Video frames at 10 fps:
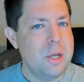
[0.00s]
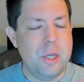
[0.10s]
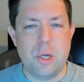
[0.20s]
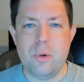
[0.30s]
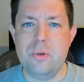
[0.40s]

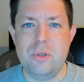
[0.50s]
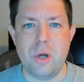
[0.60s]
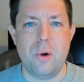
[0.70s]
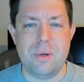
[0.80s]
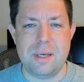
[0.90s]
You
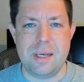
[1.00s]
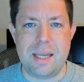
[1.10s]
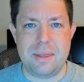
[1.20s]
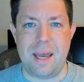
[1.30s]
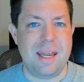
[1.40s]
don't
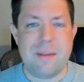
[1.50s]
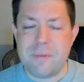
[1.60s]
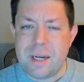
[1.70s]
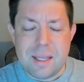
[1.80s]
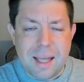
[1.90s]
need that.
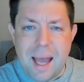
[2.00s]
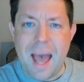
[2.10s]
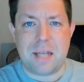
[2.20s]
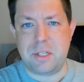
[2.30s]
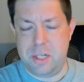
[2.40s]
Even
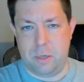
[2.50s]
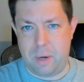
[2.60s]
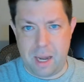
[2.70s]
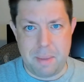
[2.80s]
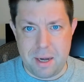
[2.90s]
last year,
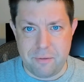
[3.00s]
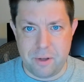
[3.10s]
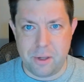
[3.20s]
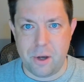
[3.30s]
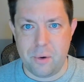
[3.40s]
when I made a
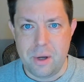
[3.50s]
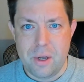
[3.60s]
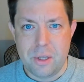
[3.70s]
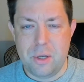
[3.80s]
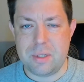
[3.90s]
video
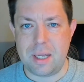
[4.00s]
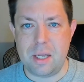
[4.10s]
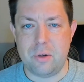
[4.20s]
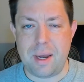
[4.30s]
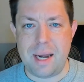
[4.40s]
using
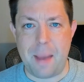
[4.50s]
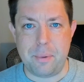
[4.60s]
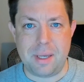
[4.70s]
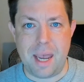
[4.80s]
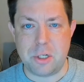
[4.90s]
a great
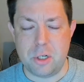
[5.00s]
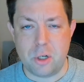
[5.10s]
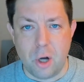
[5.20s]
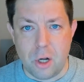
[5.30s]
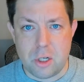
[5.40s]
application
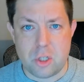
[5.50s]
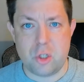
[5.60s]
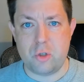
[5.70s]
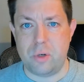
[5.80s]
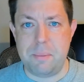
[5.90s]
called
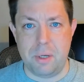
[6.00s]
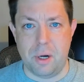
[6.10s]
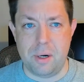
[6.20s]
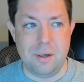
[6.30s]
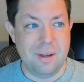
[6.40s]

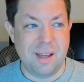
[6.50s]
StreamYard,